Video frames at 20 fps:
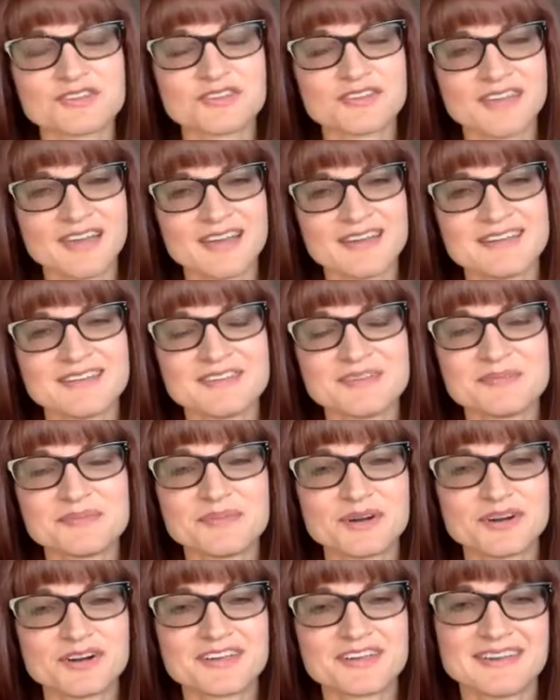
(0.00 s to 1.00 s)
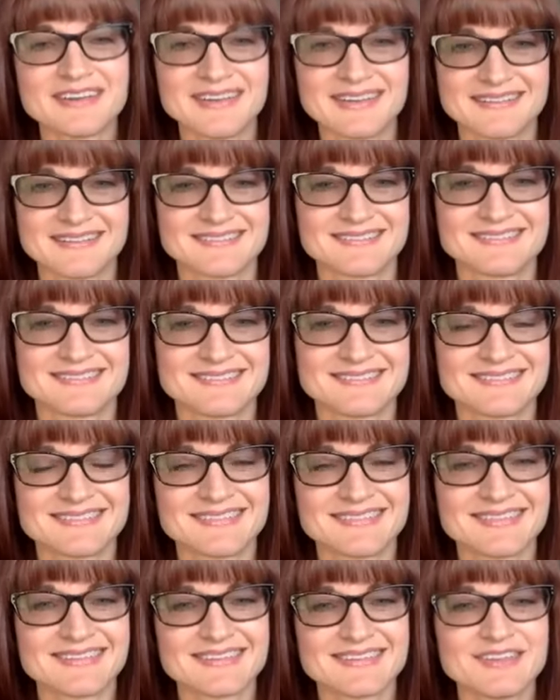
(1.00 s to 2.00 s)
a lot in the marketing,
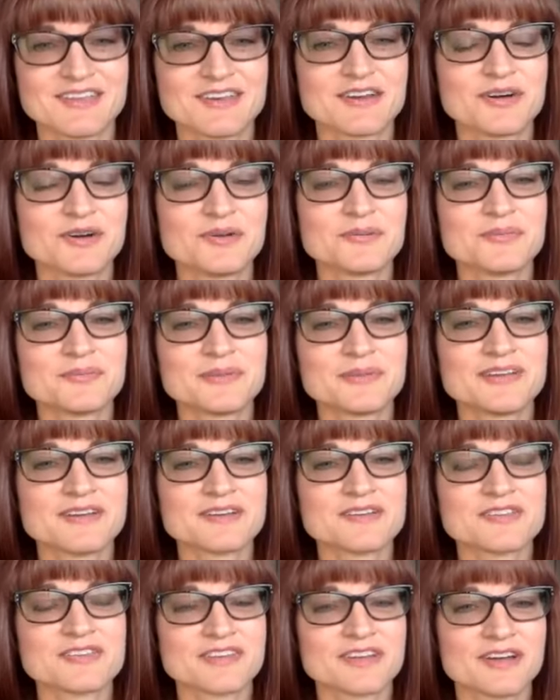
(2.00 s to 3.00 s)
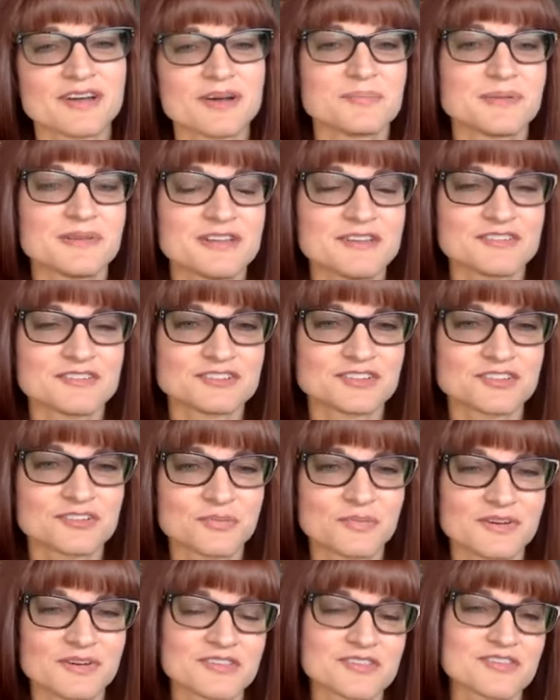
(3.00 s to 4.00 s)
because the companies
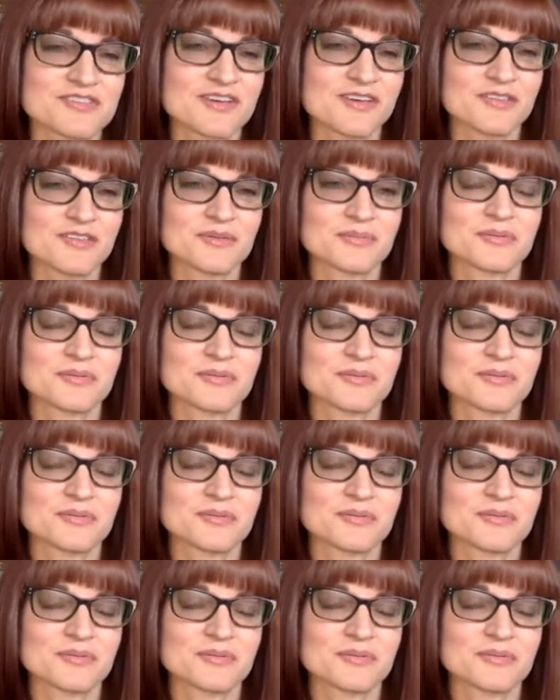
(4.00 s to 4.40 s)
just want to sell the